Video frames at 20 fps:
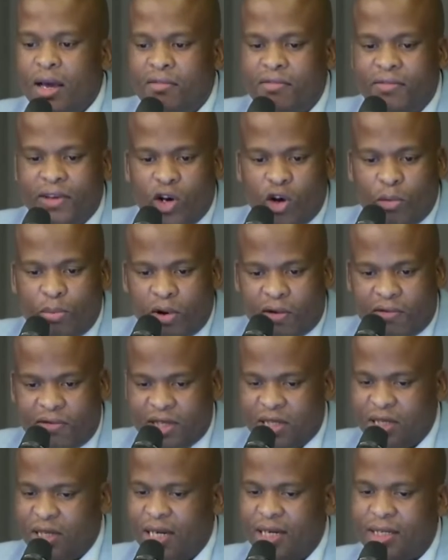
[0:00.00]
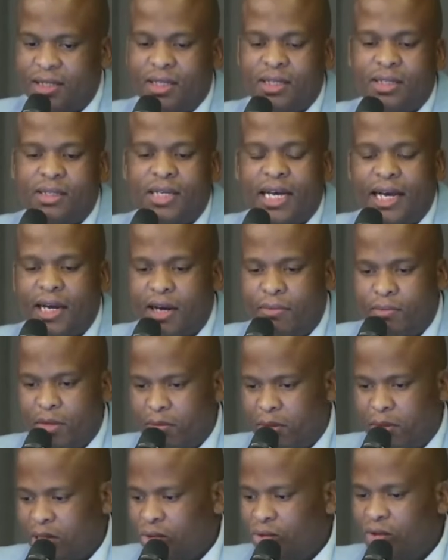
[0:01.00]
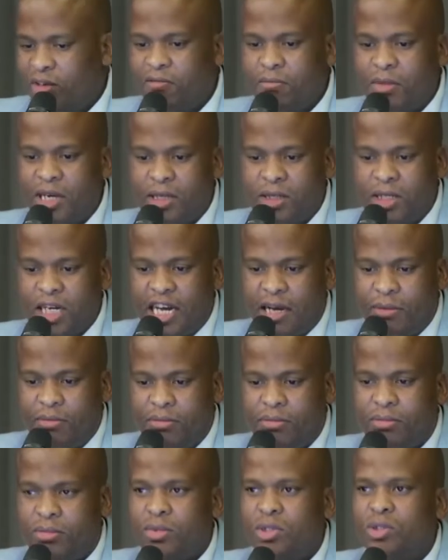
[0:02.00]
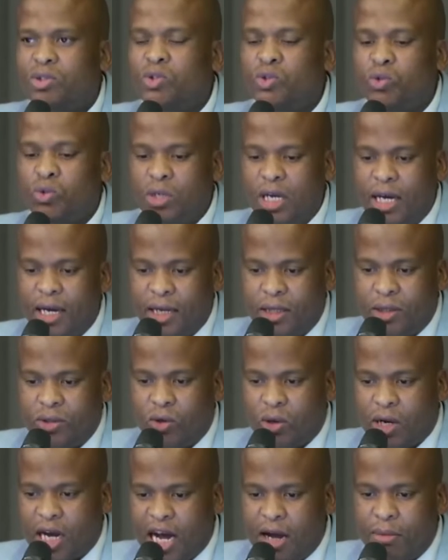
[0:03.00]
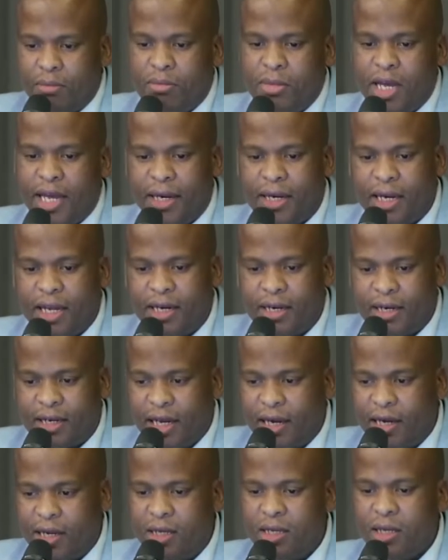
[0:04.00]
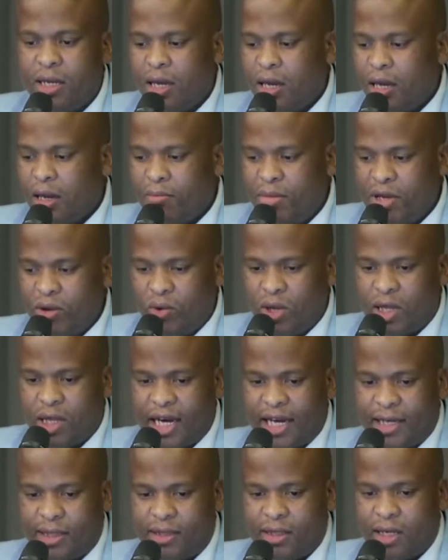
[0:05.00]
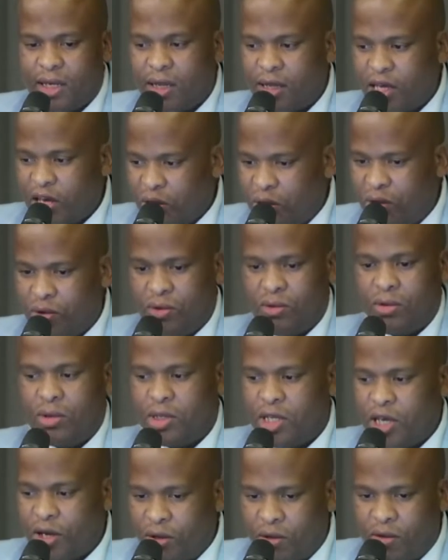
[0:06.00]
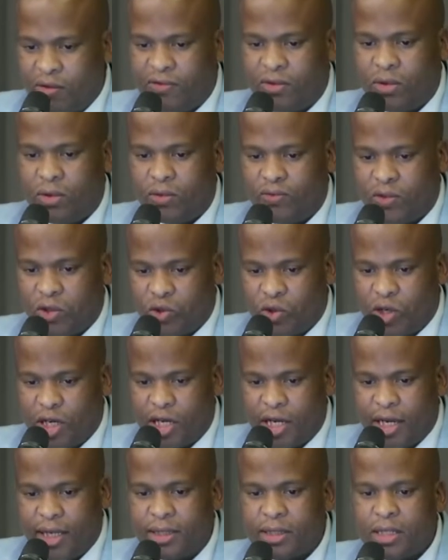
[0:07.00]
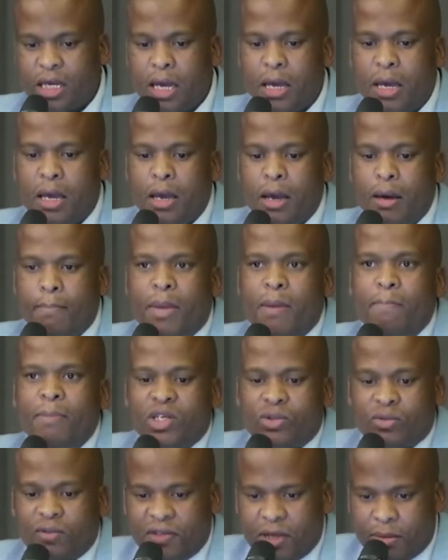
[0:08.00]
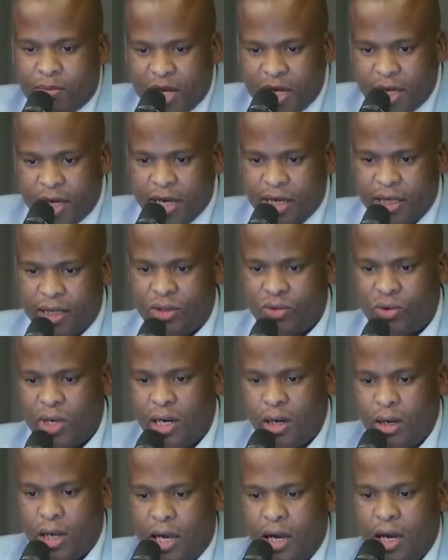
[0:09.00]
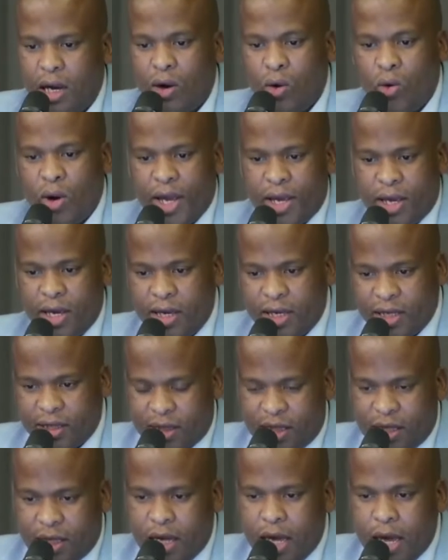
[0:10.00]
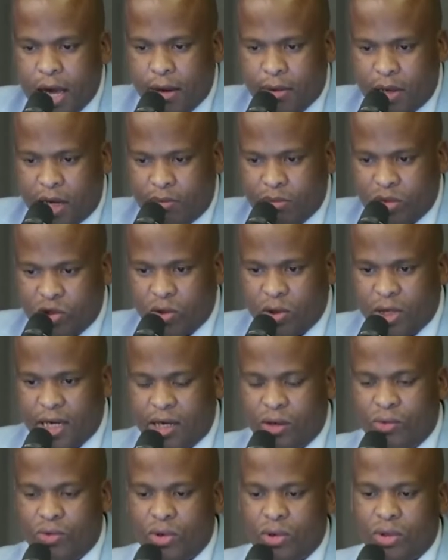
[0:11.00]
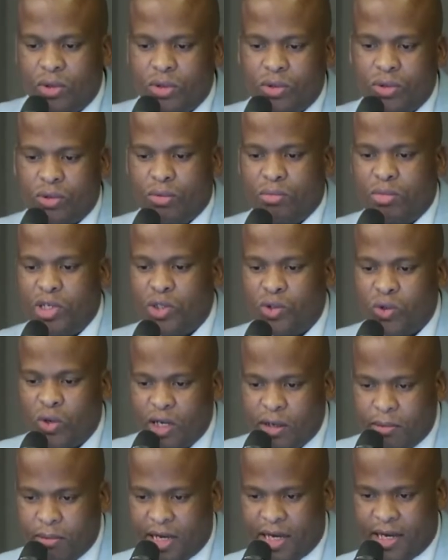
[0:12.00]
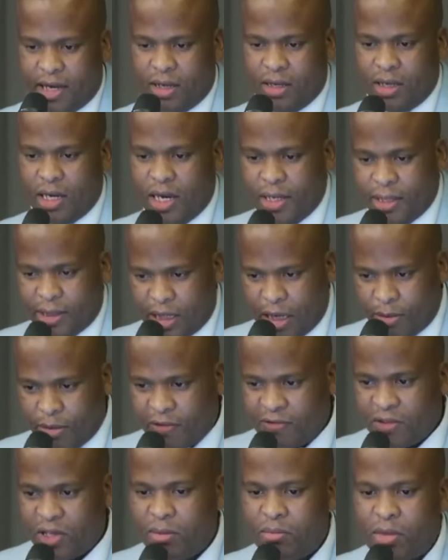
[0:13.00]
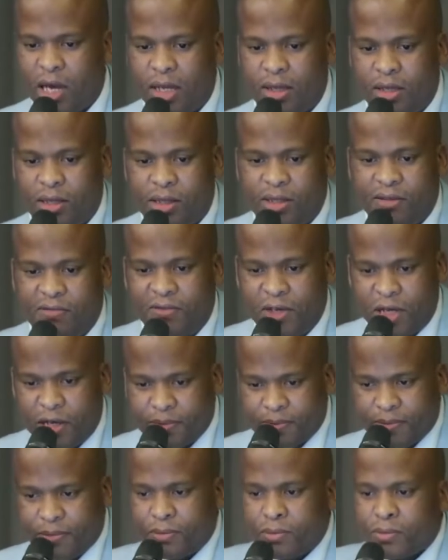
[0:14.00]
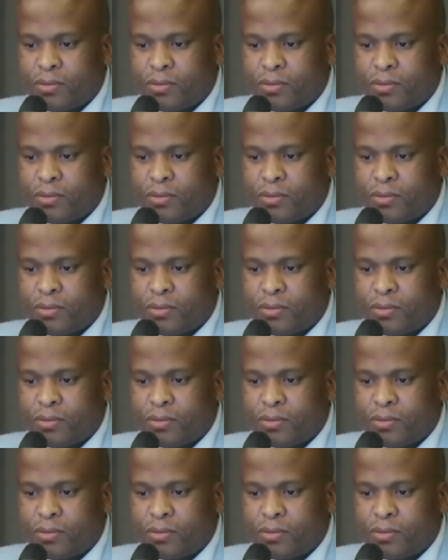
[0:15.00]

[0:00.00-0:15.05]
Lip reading: fellow professionals and SAIGA members who have made time to come and really be with us here. Thank you. Thank you for joining us. Members of the media as well who were here yesterday, and I'm told that we're going to be joined by some of them this evening.